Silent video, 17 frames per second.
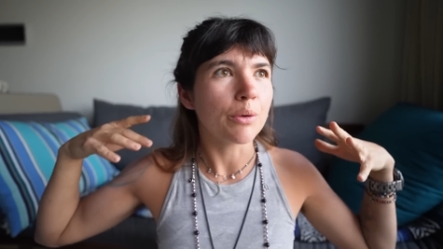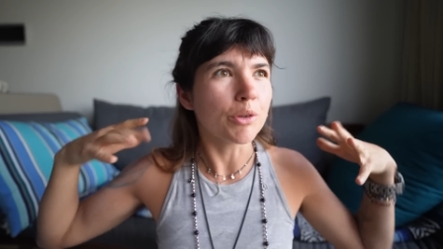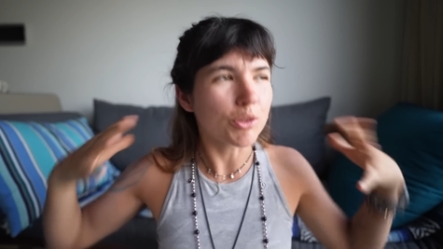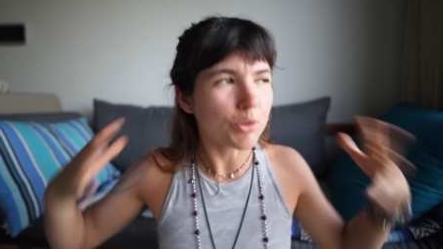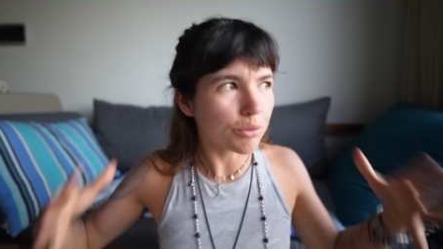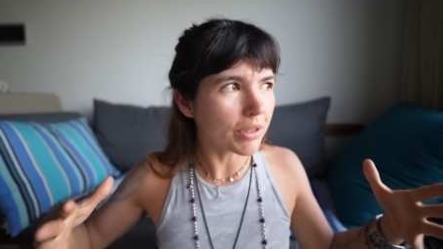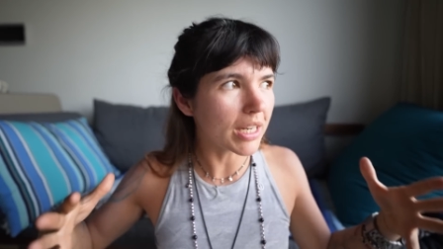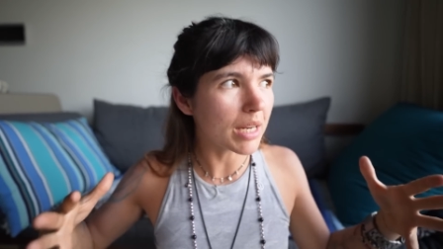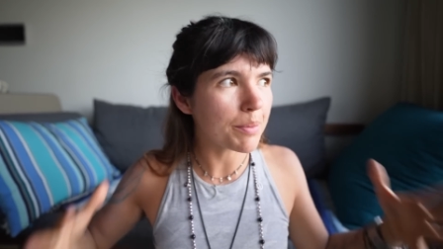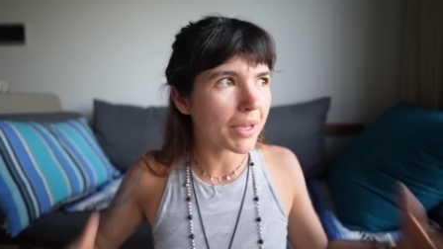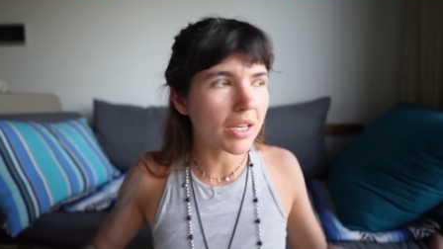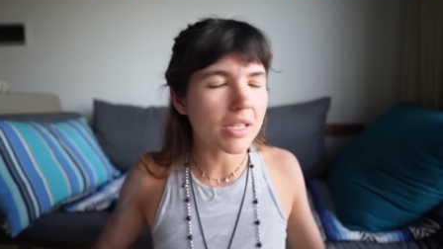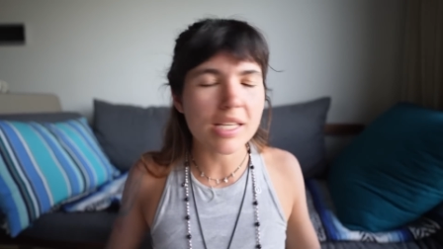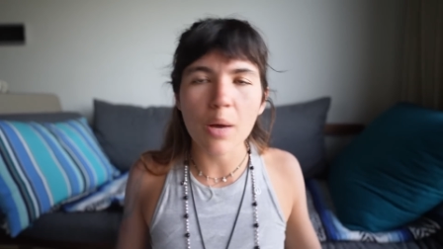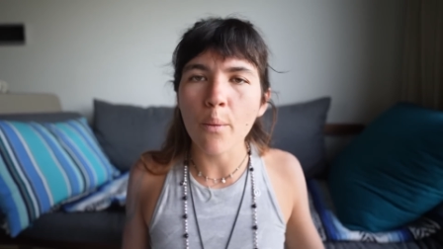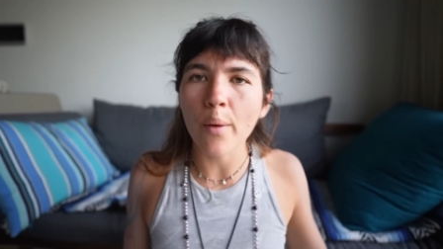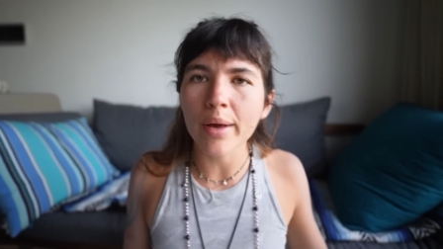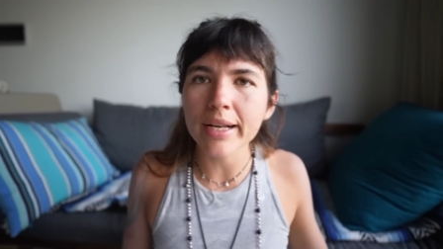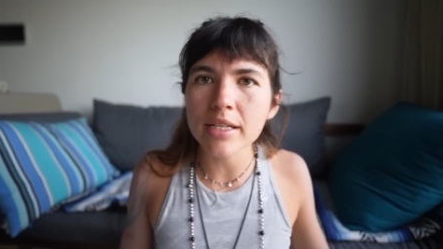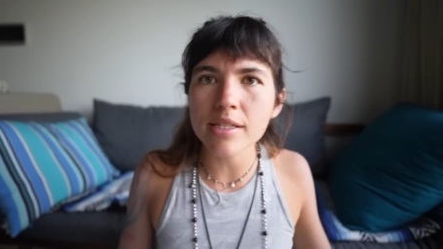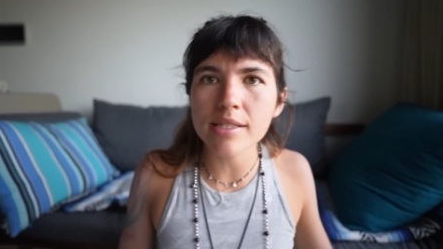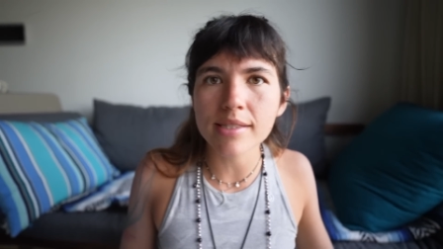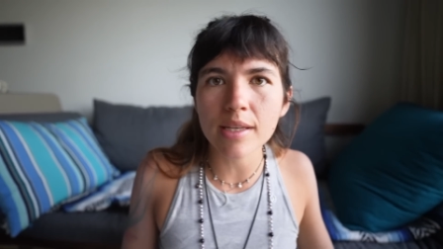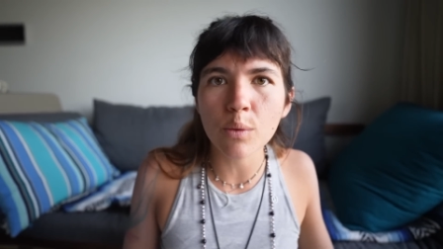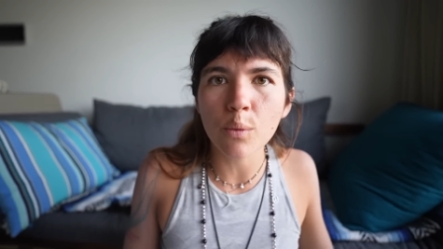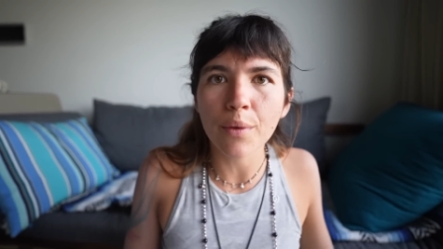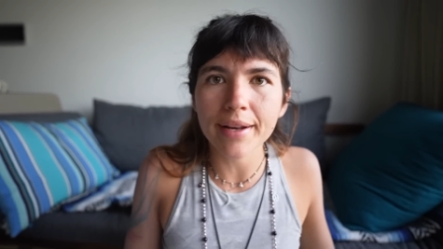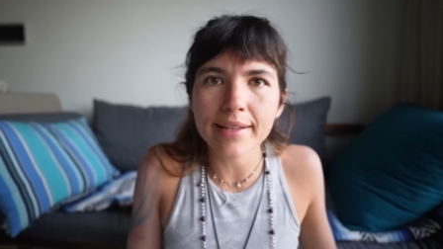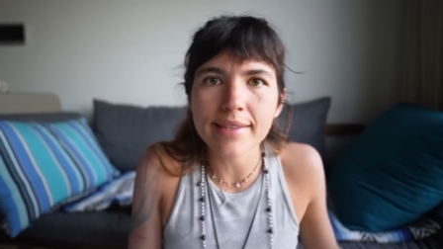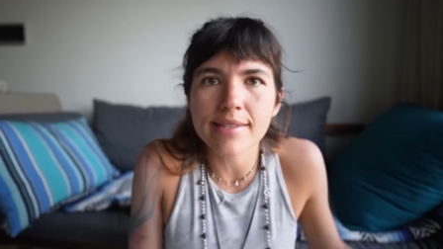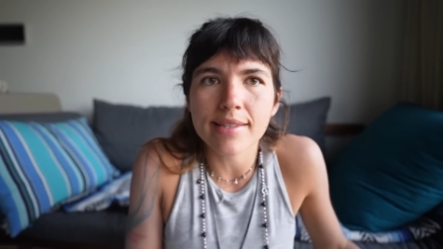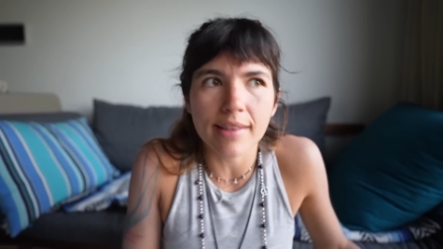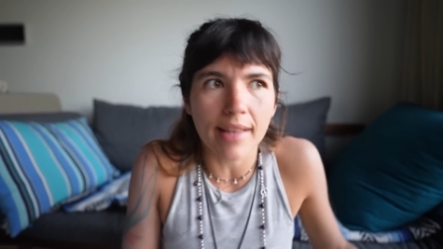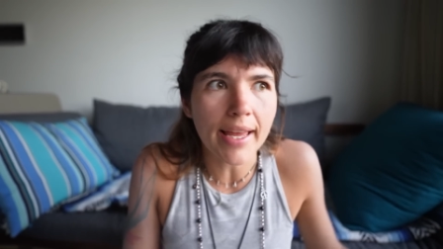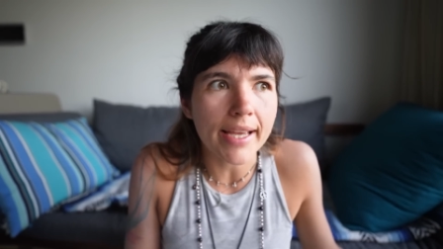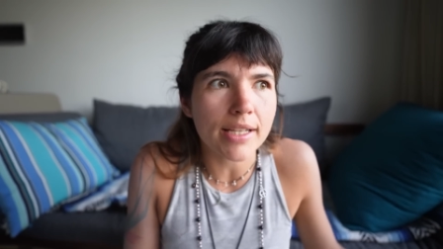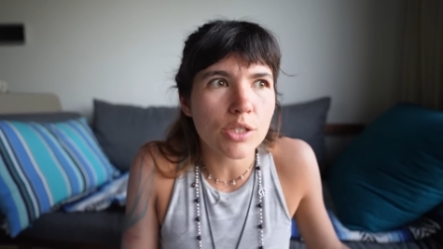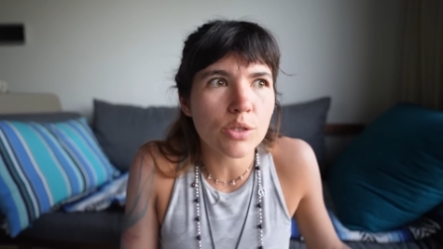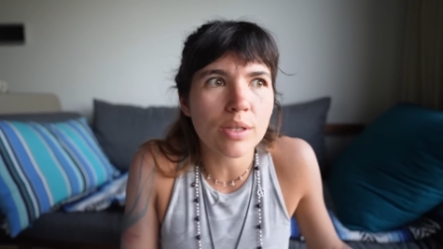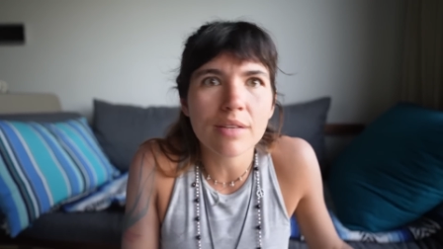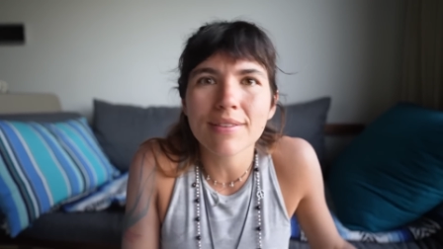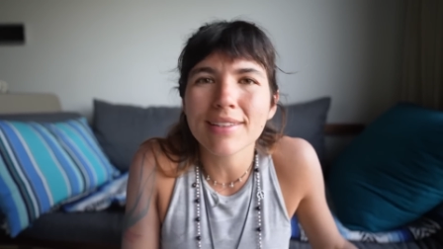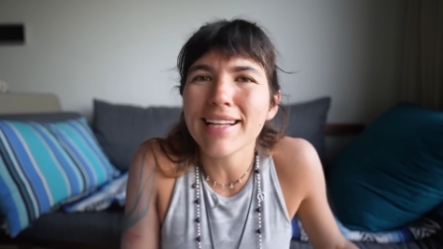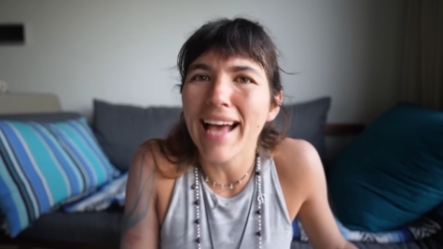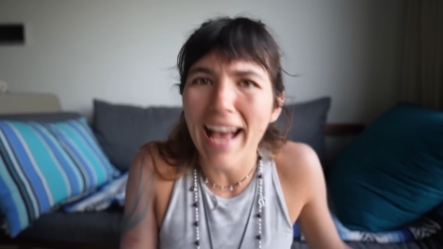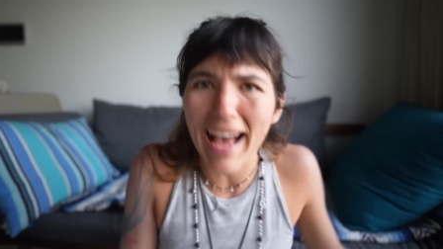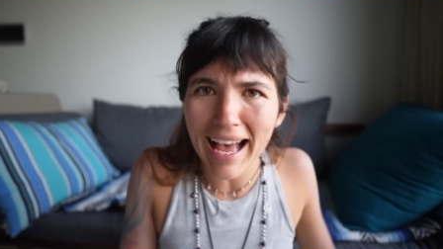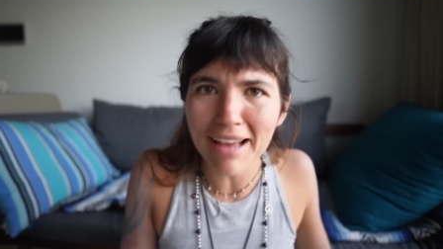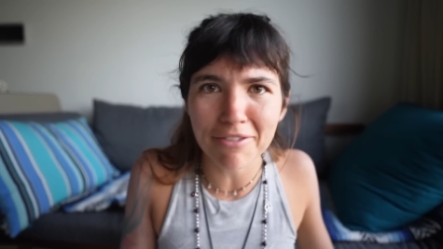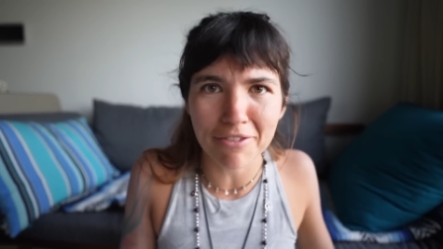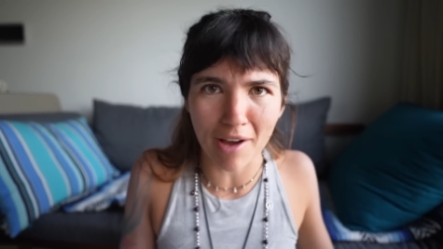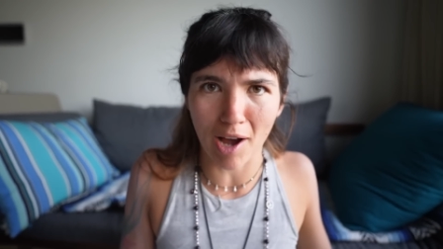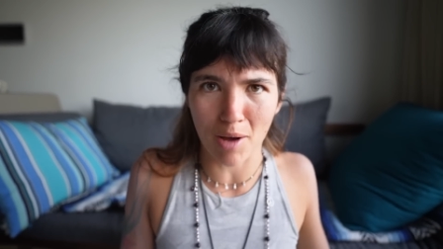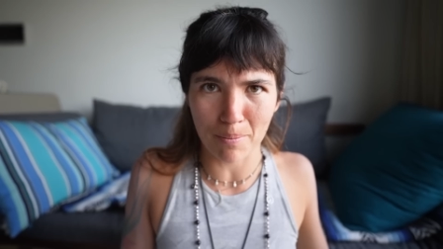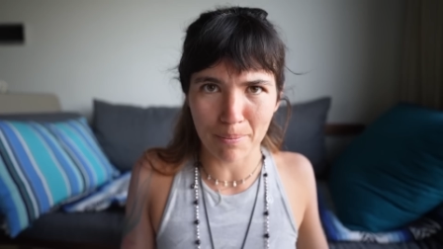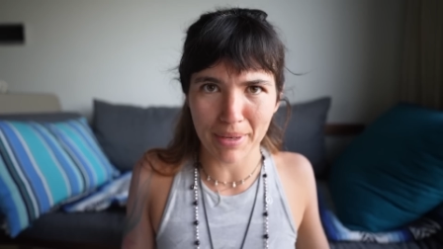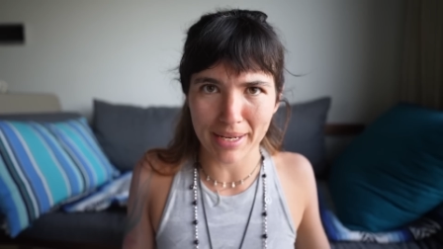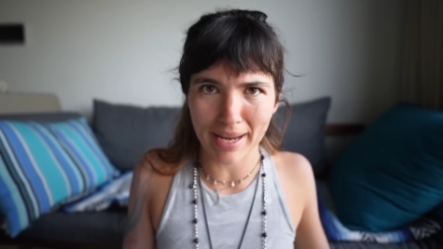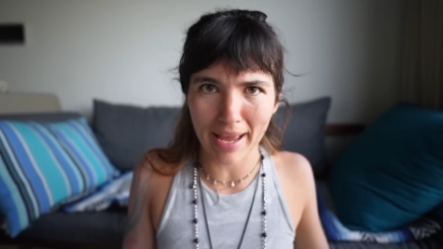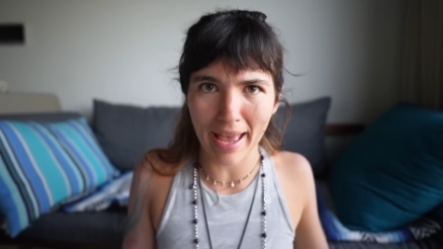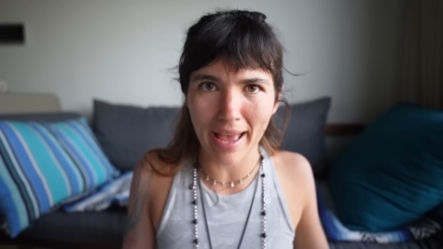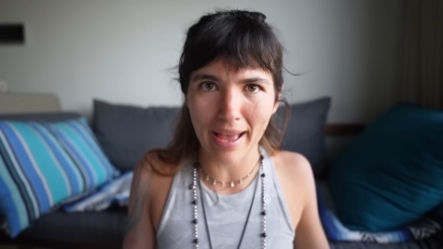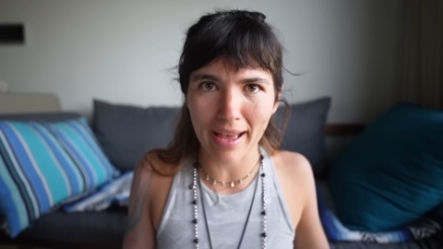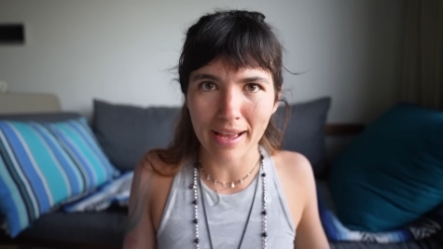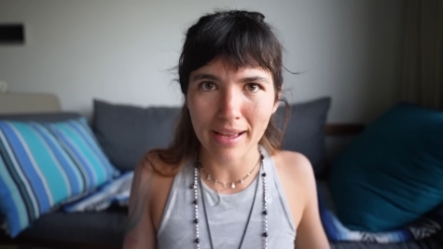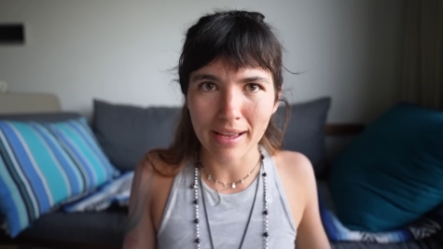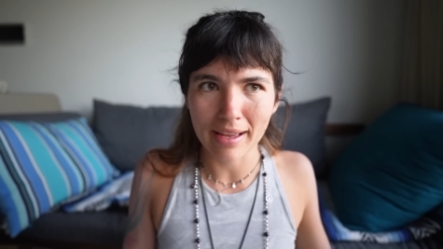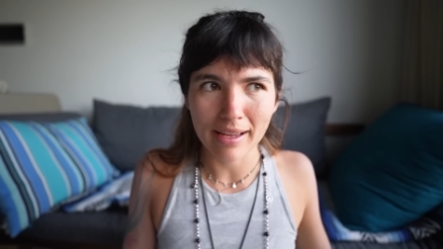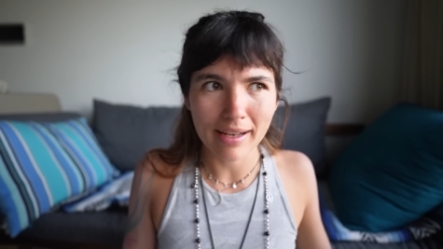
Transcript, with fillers: was really because I wanted to see what it's like to even have armpit hair.